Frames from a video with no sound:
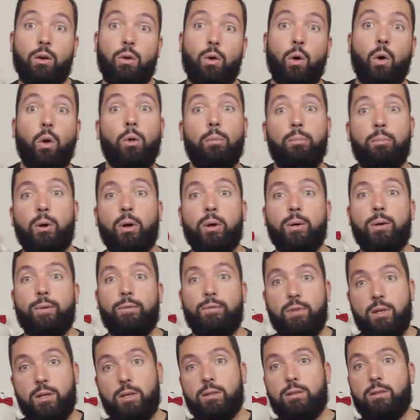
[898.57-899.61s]
whole point of
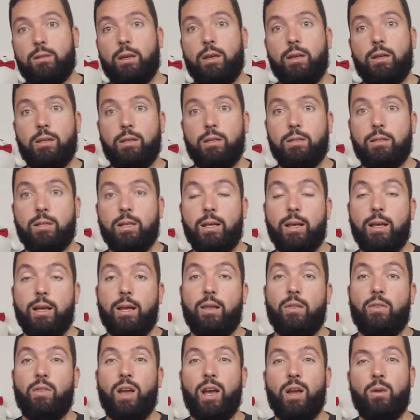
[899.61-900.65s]
this is
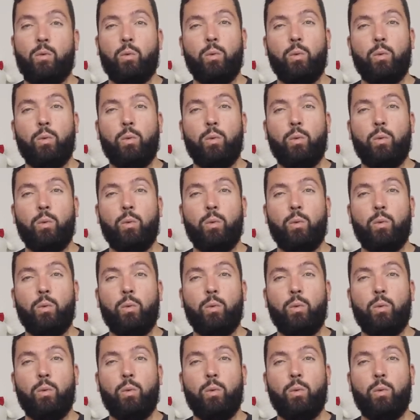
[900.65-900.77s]
that